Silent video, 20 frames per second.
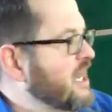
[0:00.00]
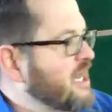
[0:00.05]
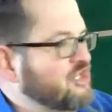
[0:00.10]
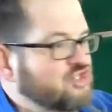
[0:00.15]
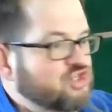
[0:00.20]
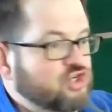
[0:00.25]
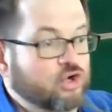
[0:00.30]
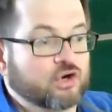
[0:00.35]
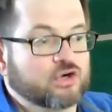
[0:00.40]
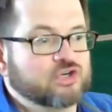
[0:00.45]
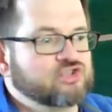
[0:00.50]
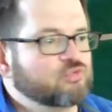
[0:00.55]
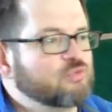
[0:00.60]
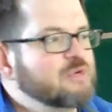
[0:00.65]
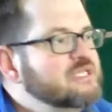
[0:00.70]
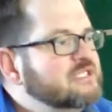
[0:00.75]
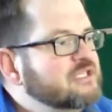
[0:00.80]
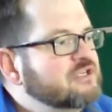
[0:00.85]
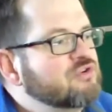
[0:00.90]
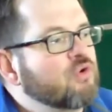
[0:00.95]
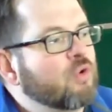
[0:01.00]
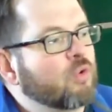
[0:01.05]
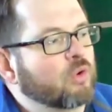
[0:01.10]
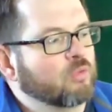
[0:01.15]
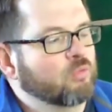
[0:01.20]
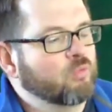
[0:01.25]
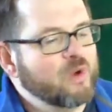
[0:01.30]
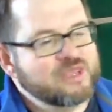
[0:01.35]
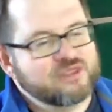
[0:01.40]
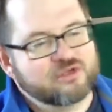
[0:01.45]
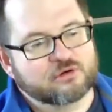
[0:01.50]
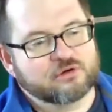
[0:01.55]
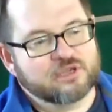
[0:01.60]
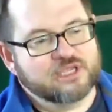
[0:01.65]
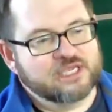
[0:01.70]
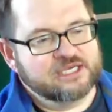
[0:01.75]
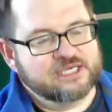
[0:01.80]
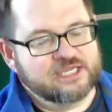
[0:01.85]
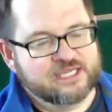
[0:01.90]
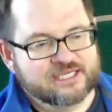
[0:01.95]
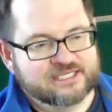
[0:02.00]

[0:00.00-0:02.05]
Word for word: a church reason or whether it